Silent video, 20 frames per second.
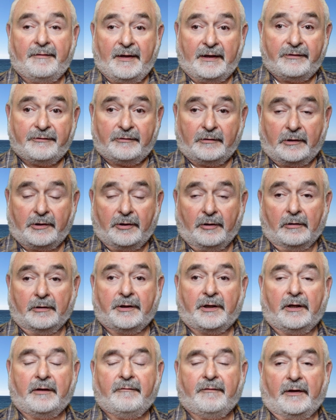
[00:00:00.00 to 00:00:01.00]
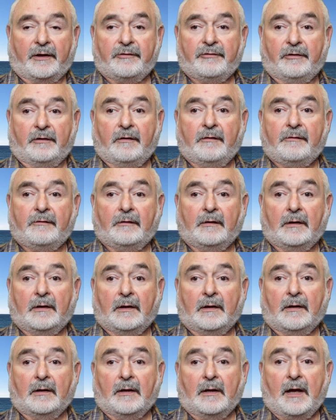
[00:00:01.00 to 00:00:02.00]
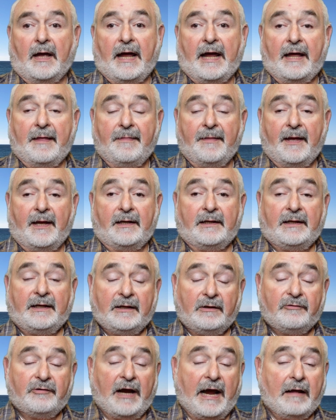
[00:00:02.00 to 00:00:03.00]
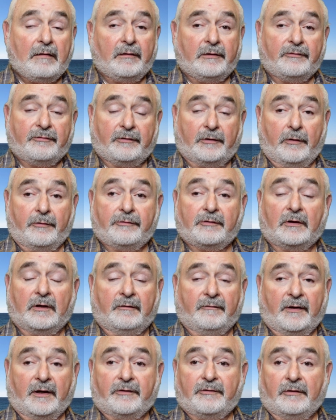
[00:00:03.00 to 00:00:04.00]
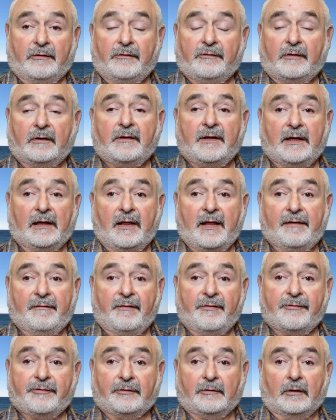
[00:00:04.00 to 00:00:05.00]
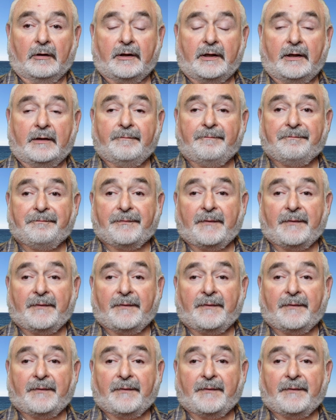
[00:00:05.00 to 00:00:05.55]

they secured convictions. And then he challenged those convictions at the 11th Circuit.